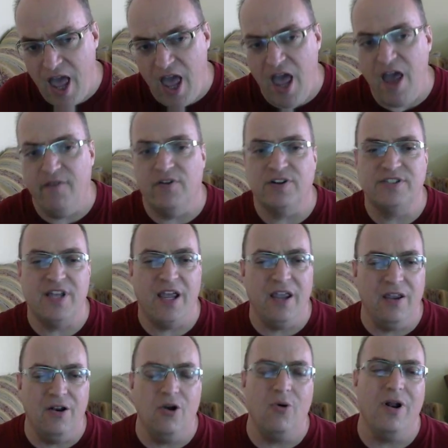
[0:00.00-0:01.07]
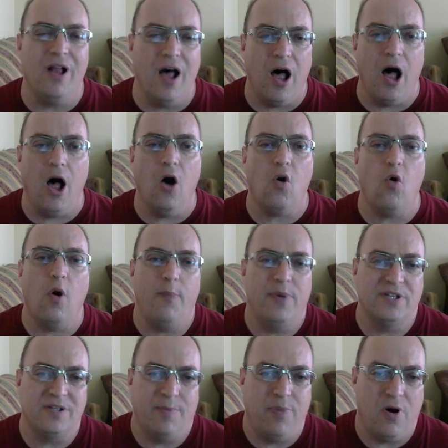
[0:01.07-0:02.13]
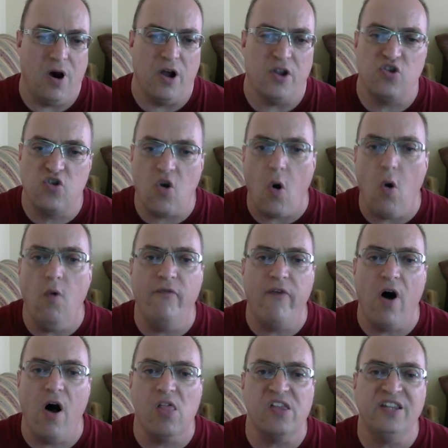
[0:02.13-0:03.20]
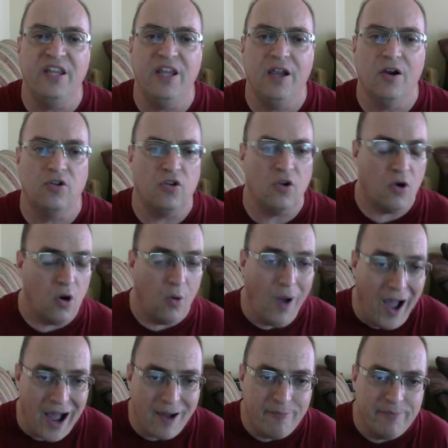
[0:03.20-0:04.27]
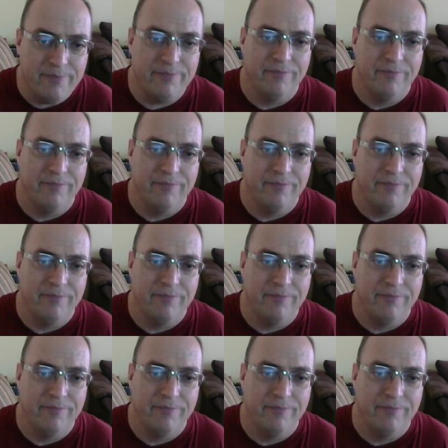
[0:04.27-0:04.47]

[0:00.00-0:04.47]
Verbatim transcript: ever say, you know what, I'll go up as a pawn. Don't volunteer to go up.